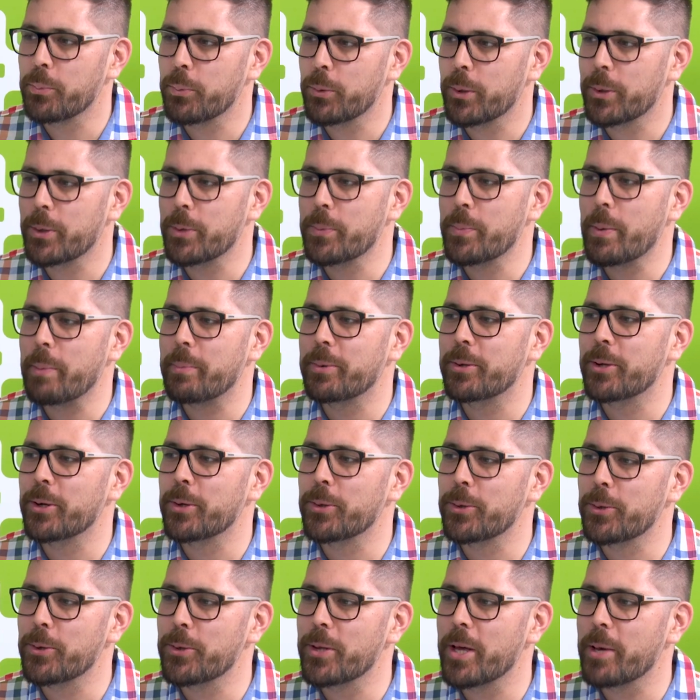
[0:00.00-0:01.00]
we maybe
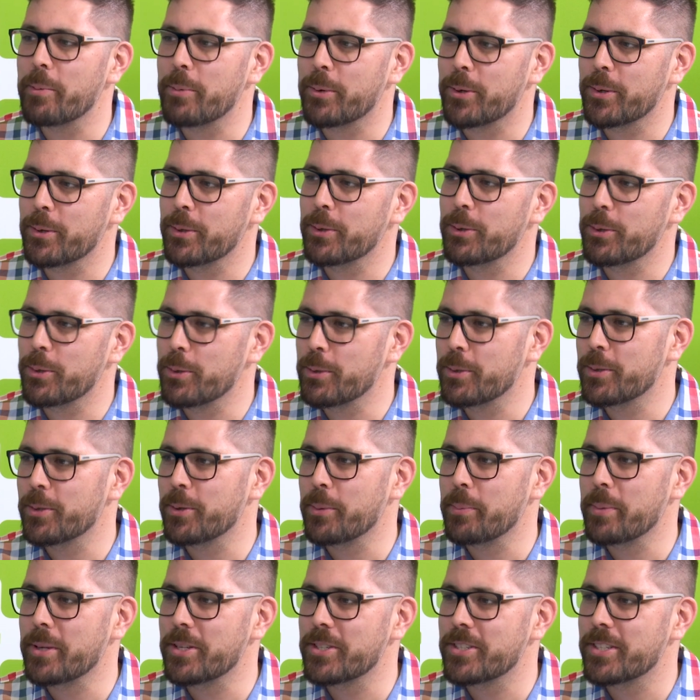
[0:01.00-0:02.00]
don't do that? You sort
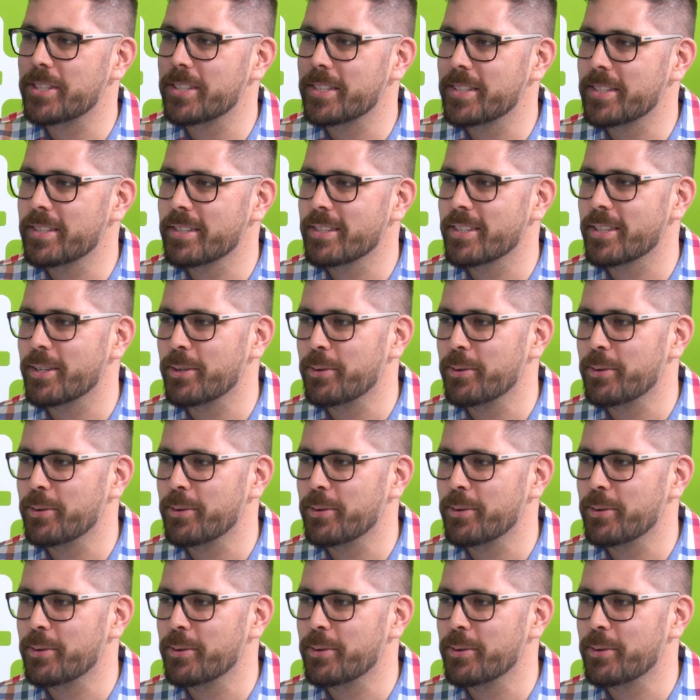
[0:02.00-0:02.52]
of mentioned